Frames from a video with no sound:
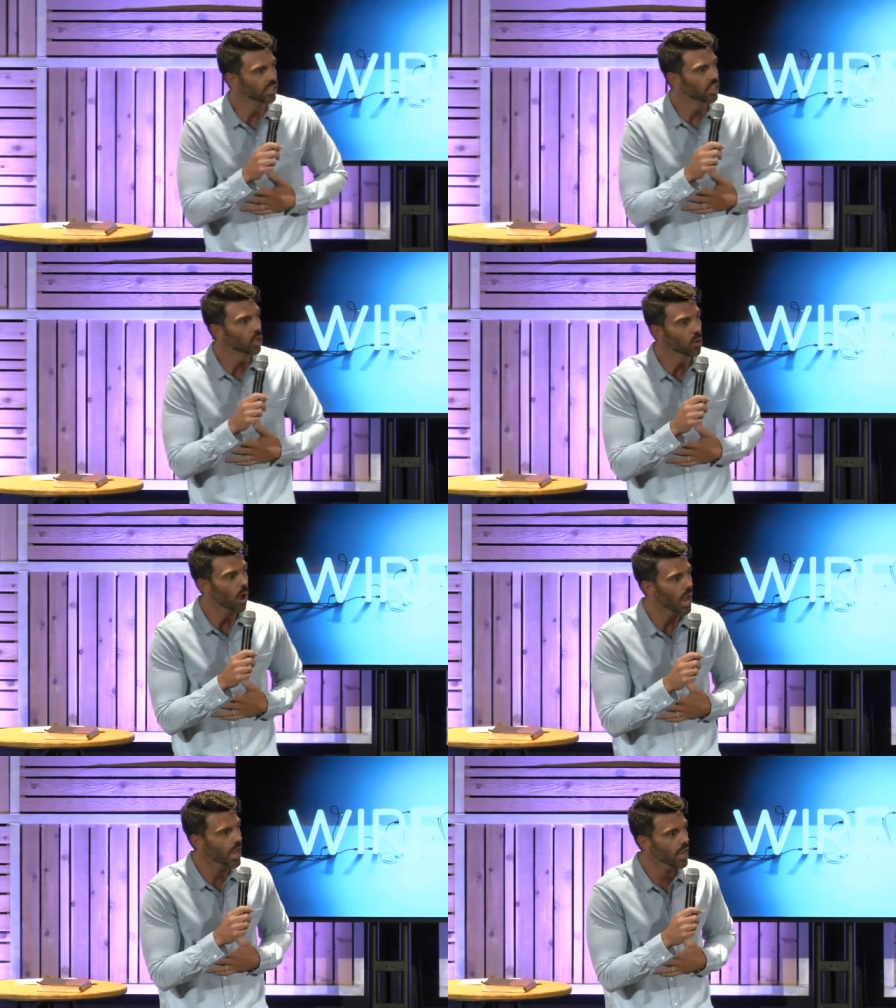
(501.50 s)
who
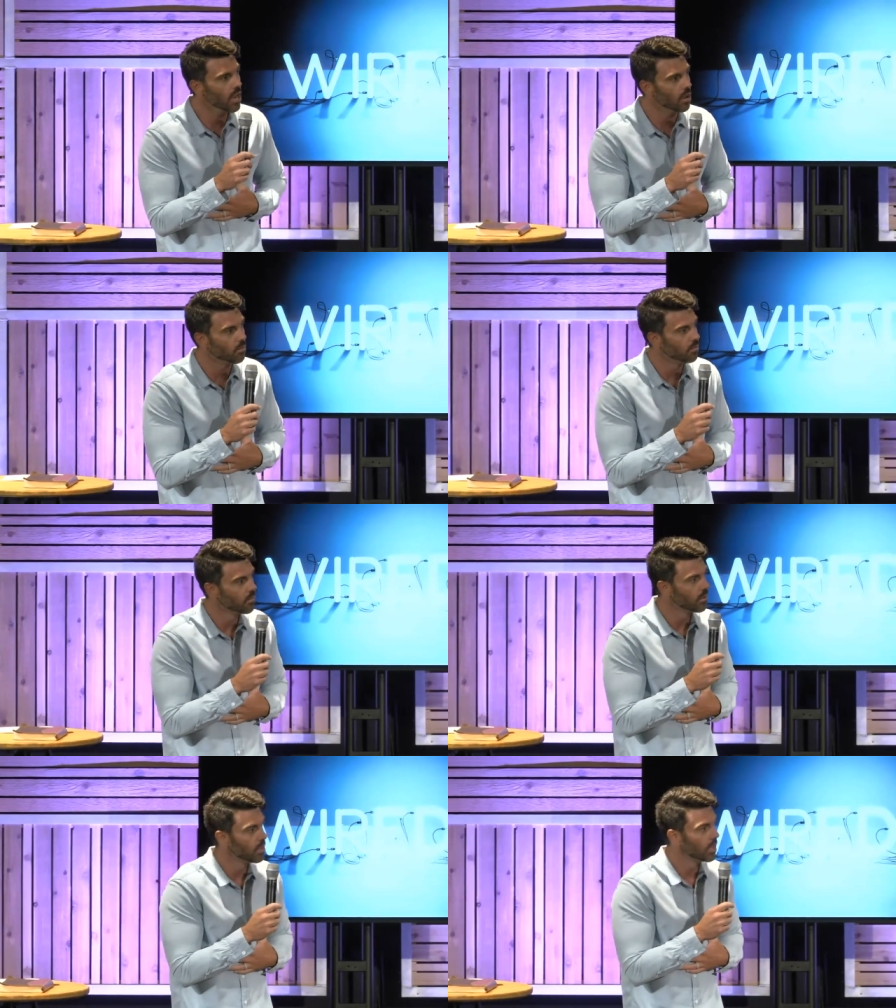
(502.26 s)
I am.
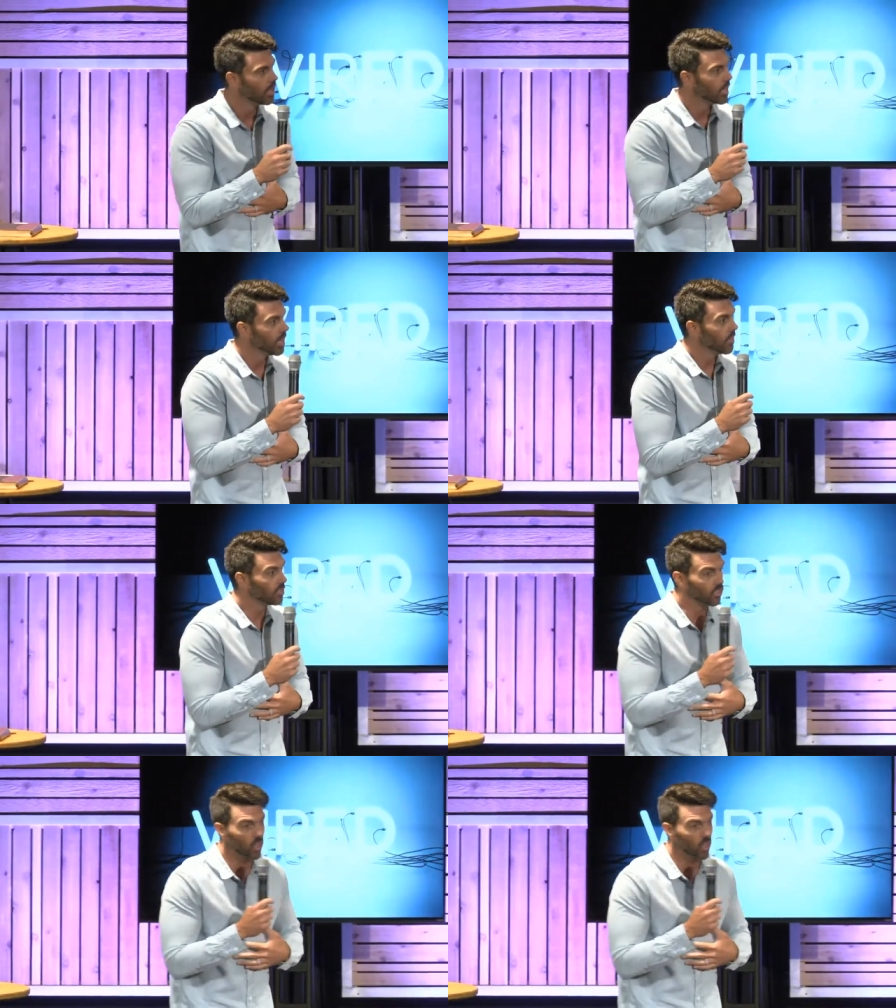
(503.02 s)
This is who